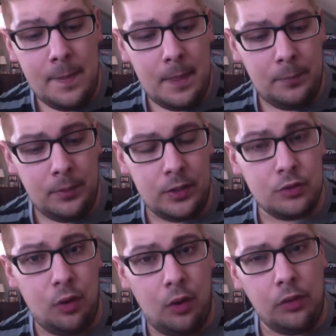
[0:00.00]
But it's
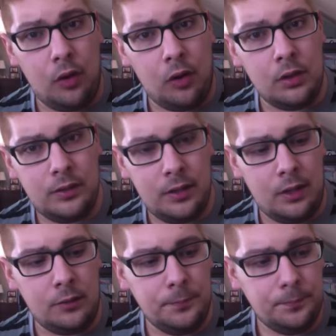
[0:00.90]
called the
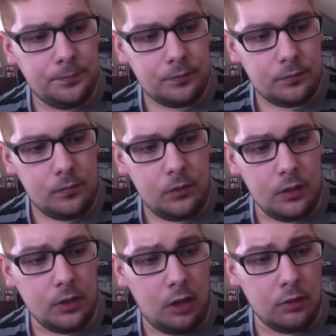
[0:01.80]
Ardell
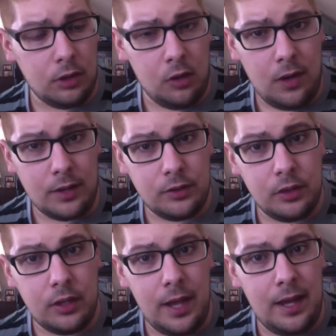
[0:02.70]
color
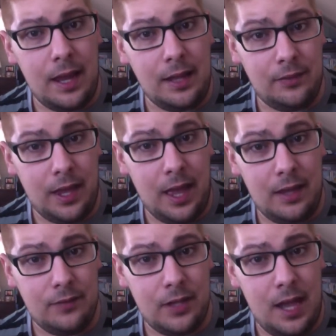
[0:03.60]
corrector, and they
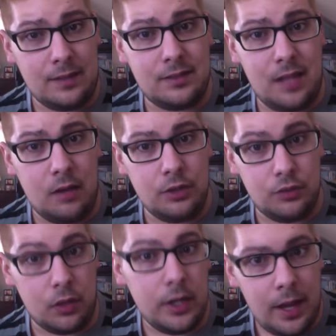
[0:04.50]
have it at Sally's
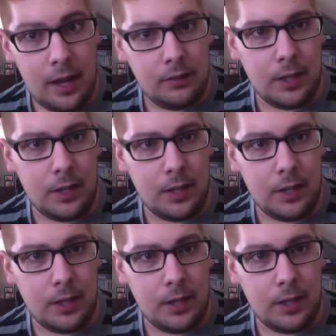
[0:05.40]
right now. Like,